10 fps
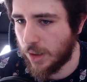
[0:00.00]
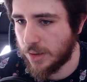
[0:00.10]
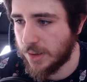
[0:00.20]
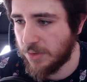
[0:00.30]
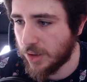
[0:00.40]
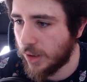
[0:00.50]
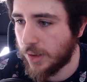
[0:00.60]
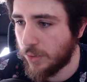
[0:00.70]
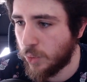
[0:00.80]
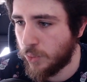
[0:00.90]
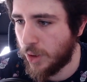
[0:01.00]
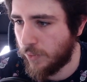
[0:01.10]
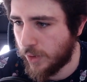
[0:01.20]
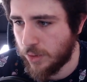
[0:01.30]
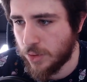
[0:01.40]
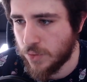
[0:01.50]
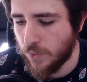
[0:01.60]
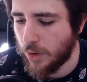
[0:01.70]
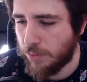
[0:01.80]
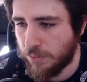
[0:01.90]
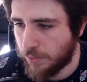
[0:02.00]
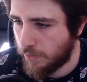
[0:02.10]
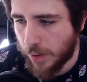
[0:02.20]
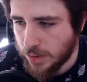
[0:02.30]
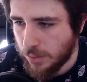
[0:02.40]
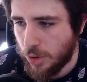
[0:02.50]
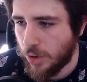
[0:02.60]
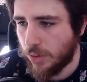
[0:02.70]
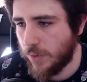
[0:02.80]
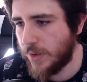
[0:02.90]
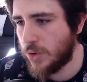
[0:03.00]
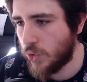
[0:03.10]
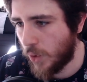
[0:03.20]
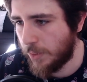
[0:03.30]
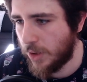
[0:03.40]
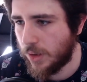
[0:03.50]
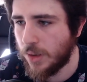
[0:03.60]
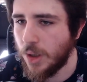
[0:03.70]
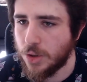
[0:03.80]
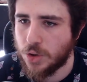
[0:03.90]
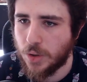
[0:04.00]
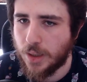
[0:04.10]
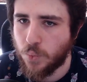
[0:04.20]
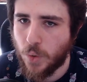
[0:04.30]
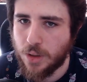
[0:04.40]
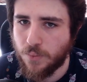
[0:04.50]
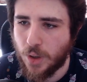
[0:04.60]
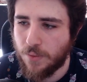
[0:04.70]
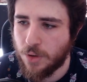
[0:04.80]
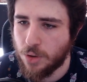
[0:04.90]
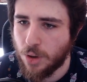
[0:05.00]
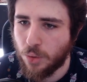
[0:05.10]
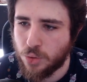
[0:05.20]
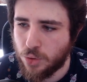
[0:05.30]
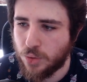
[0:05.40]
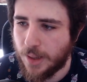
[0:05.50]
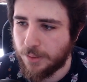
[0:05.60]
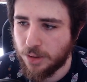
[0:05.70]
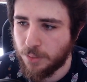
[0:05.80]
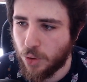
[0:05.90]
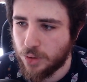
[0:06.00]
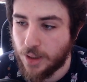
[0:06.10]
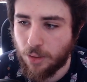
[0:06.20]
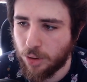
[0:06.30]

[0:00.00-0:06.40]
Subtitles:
Something like that would be very useful, and possibly you could even script it so that whenever you go to tablet mode,